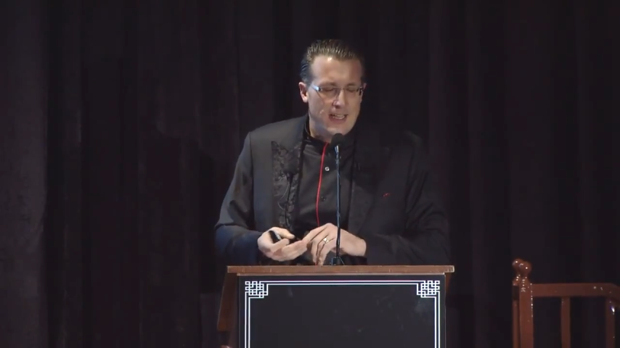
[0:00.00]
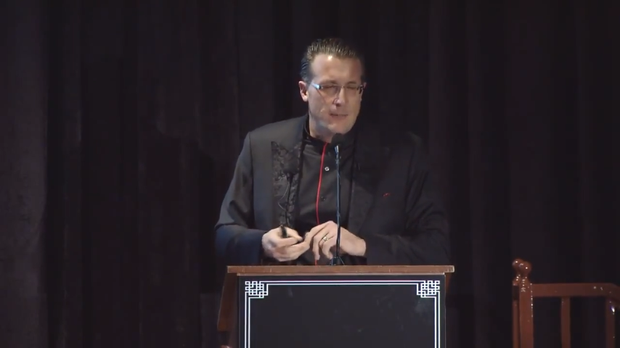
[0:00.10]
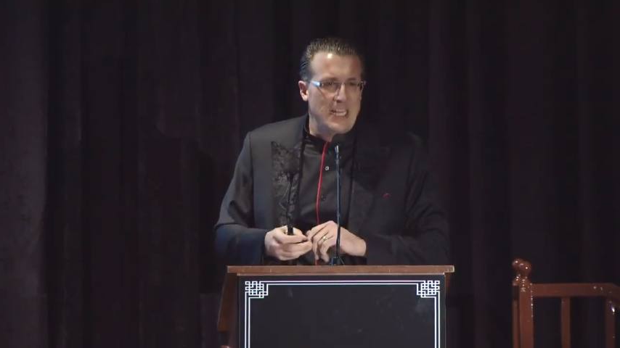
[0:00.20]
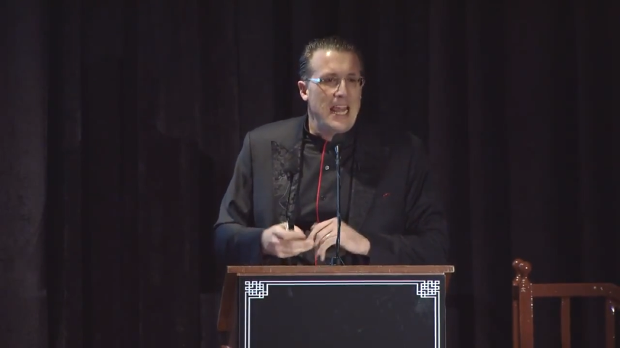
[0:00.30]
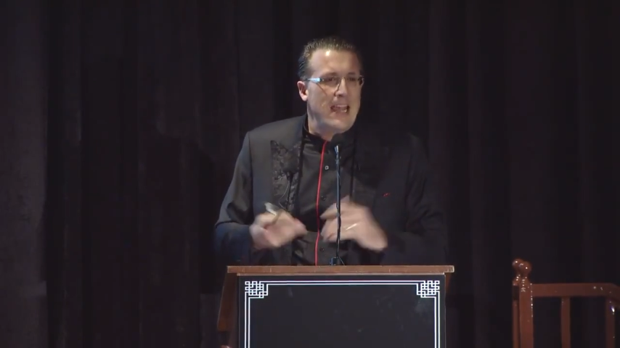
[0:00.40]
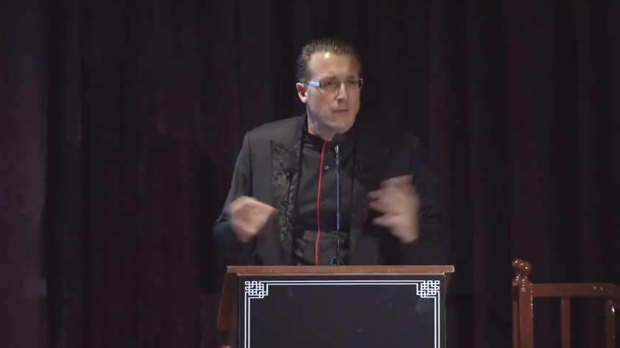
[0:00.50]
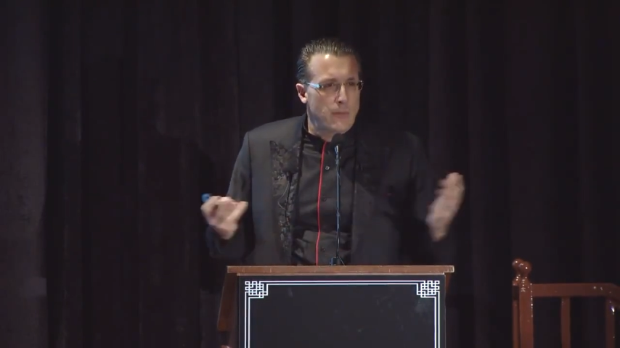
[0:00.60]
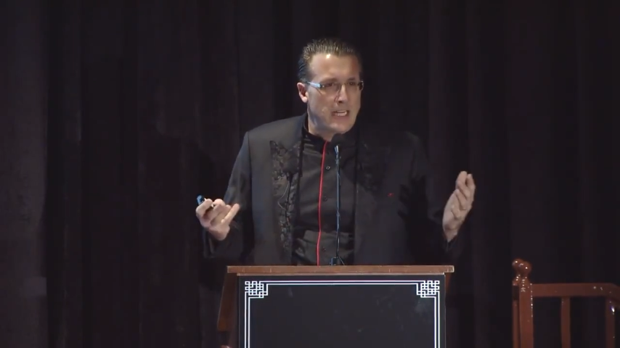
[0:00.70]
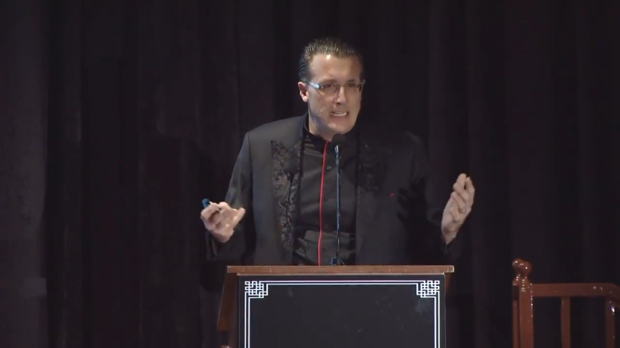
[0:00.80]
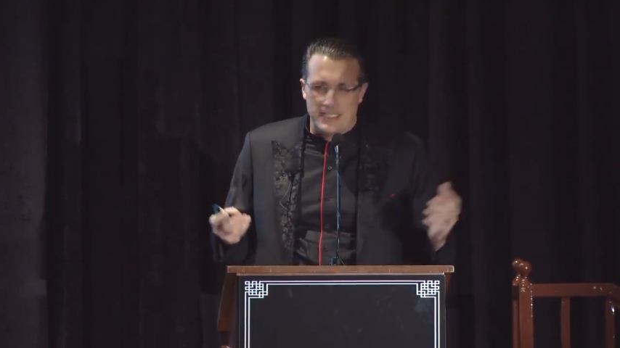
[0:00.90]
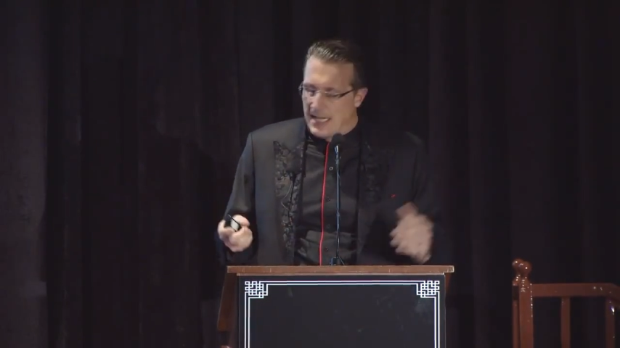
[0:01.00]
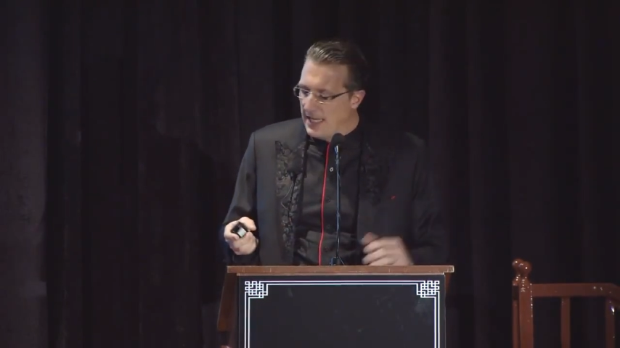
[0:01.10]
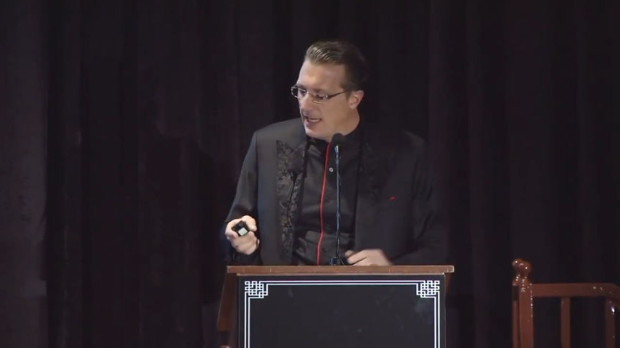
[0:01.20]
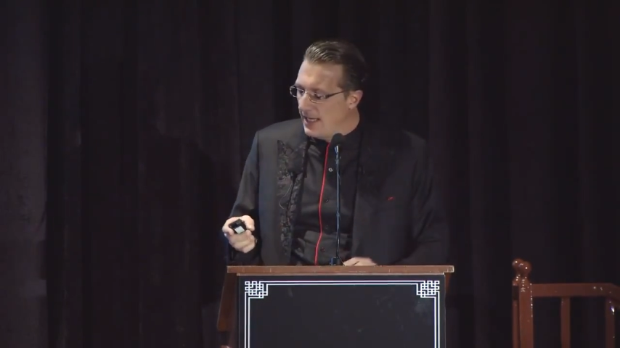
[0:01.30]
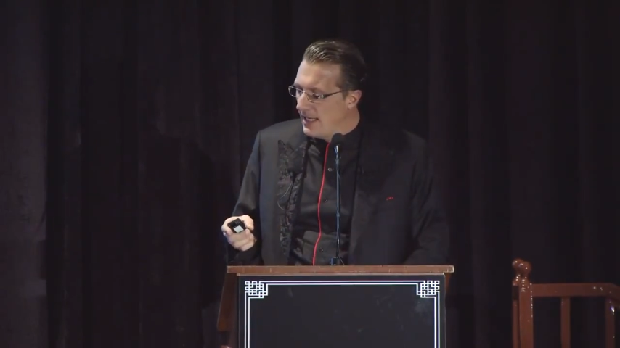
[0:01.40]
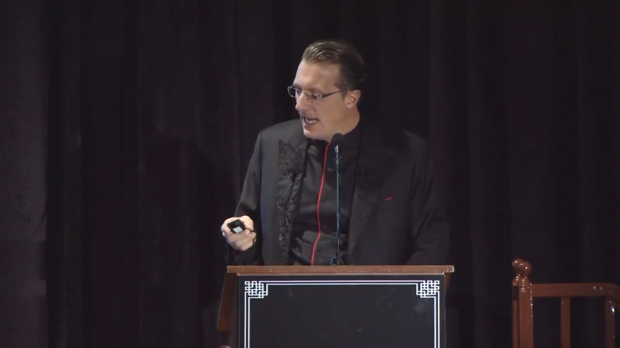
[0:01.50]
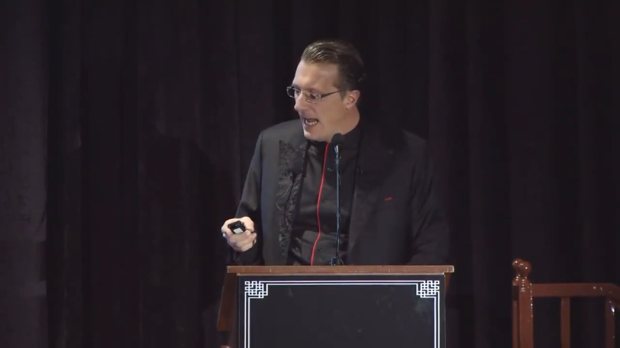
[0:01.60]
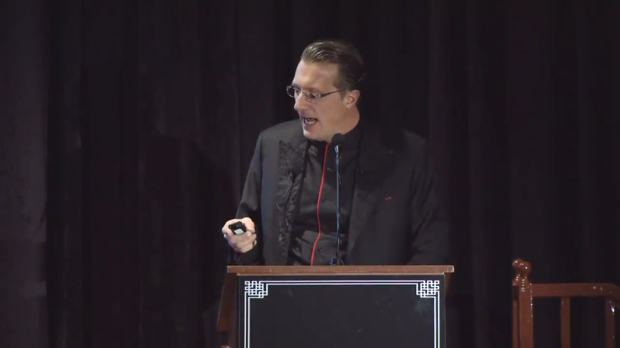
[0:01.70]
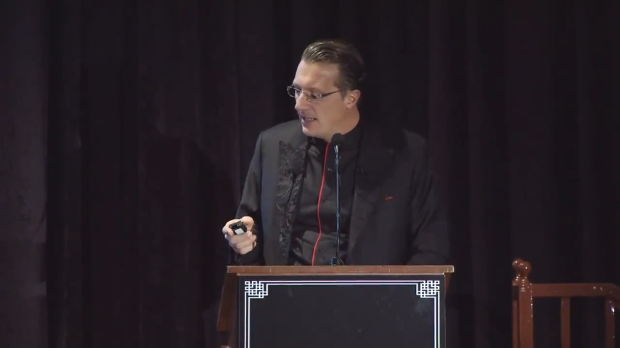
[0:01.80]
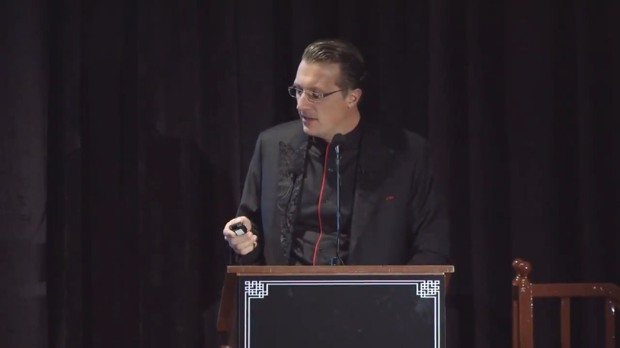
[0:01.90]
I mean, everybody's getting into the
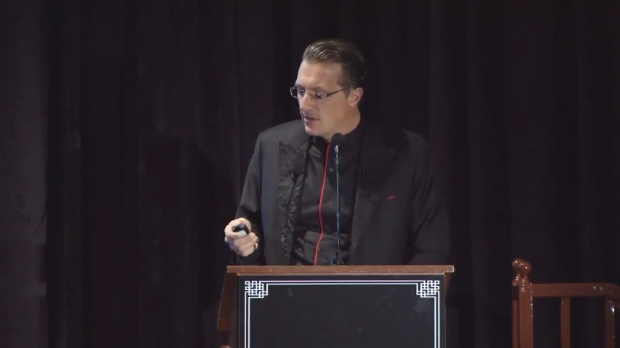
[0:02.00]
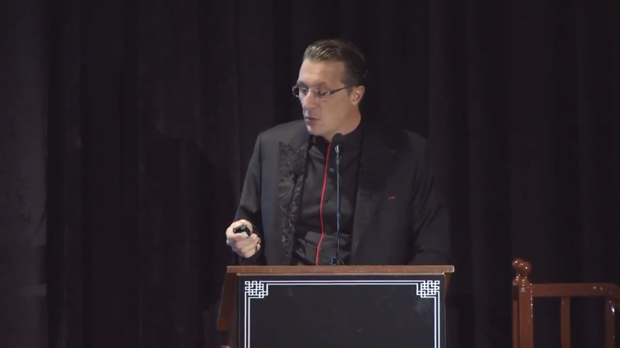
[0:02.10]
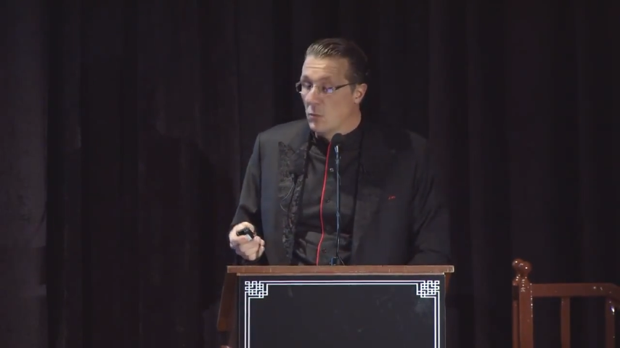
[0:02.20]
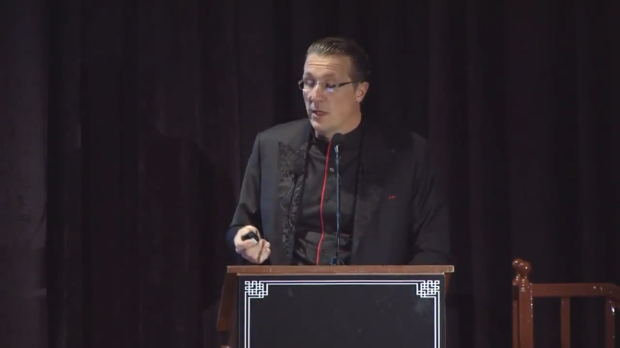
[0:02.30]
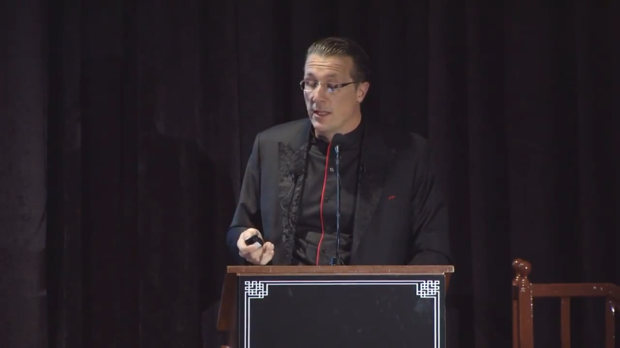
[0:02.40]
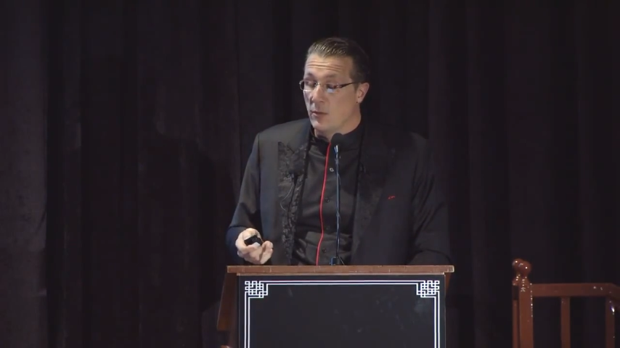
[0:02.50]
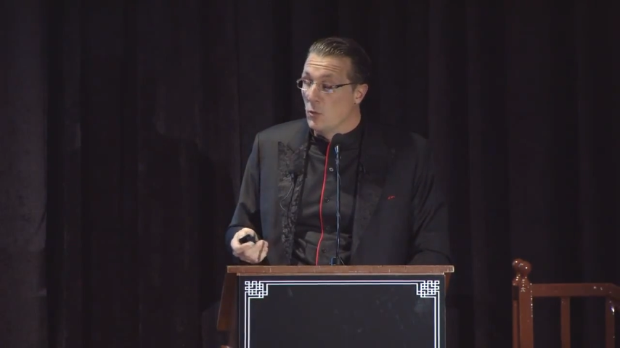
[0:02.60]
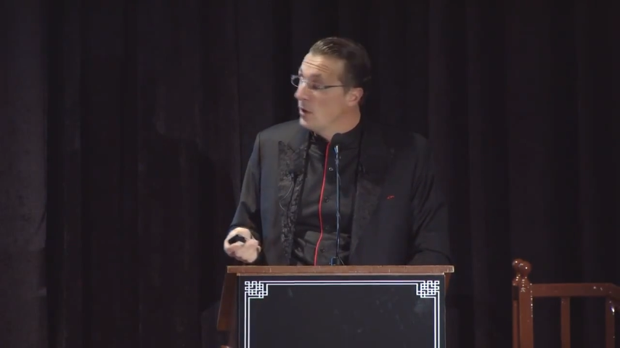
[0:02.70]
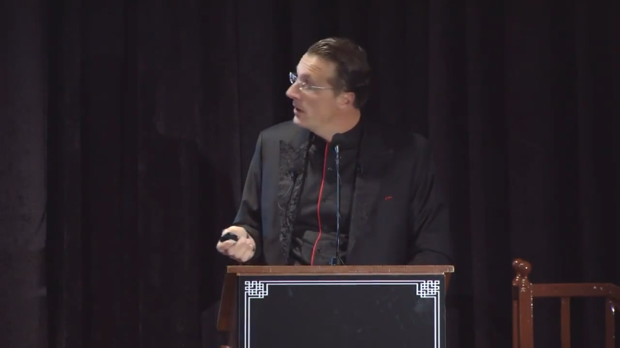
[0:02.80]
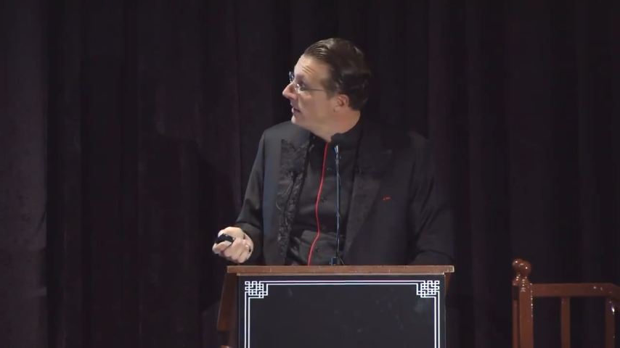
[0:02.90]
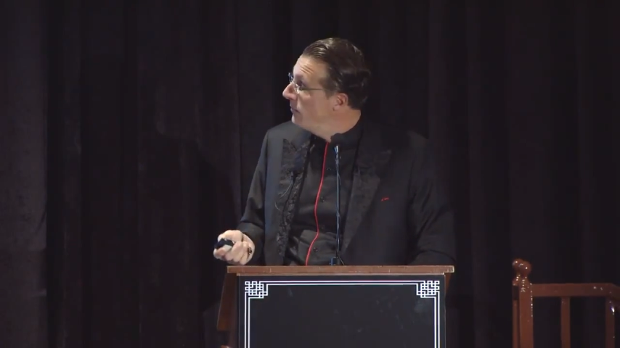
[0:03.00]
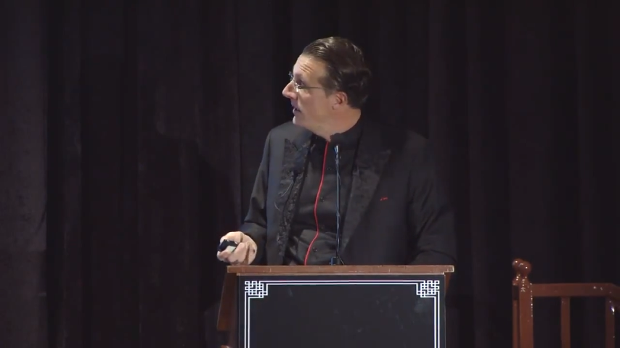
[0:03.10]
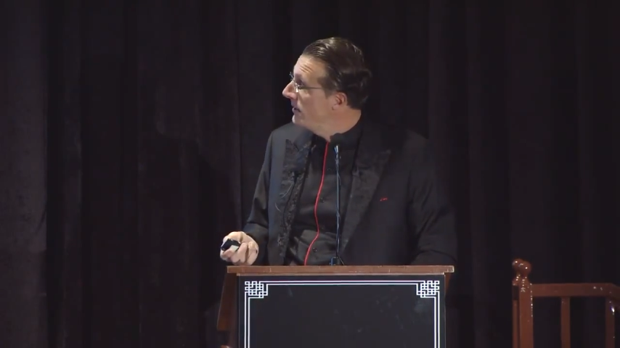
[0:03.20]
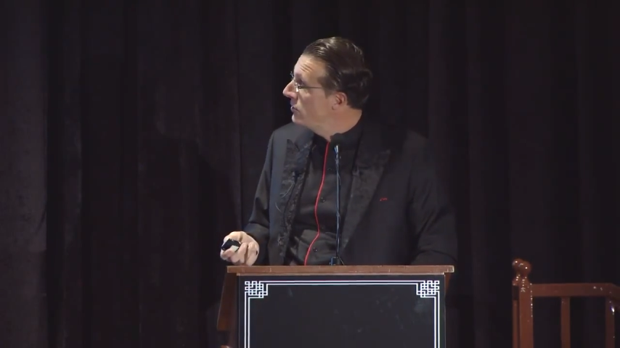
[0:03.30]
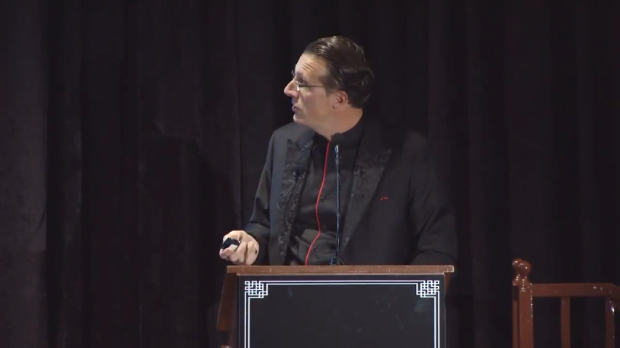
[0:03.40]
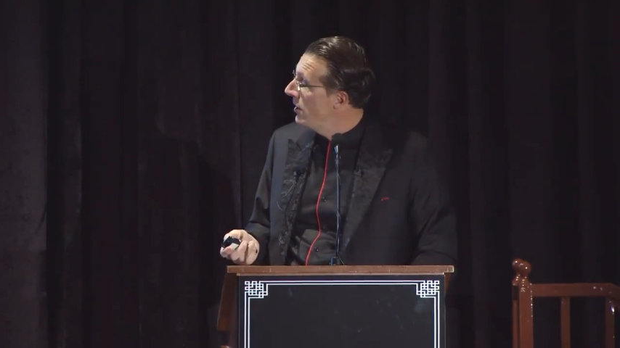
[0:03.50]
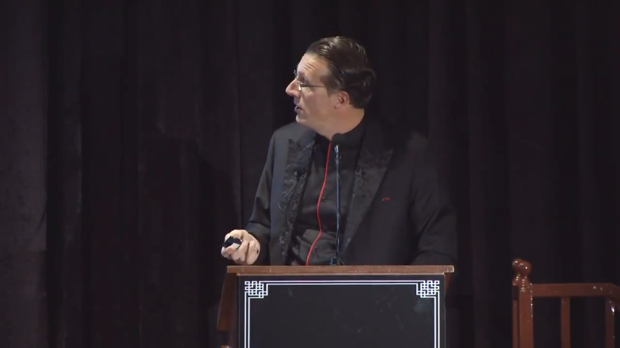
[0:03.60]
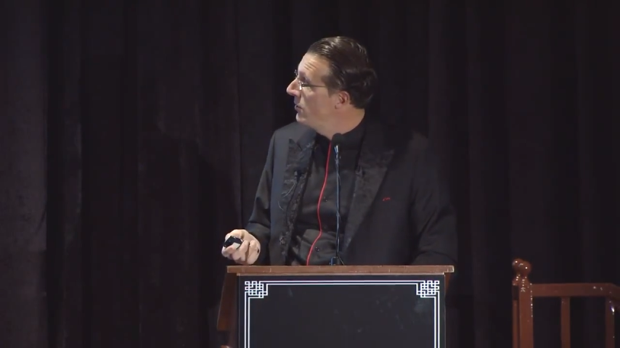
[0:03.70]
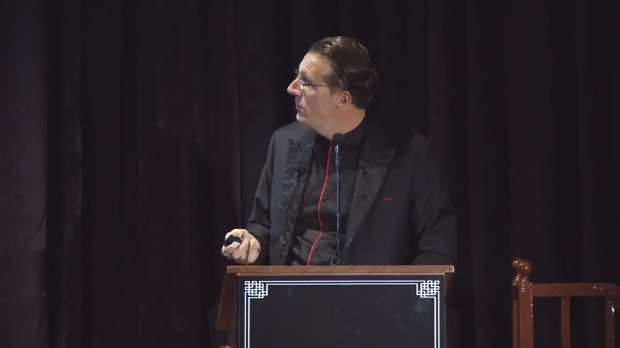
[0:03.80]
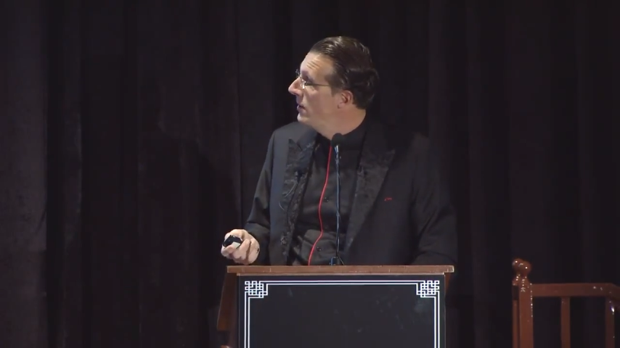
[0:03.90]
act. It's a really, really big
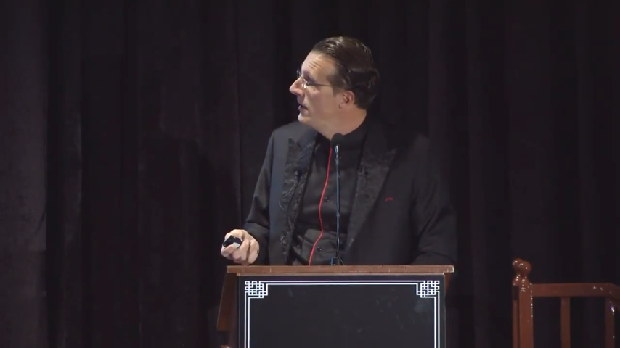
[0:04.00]
show.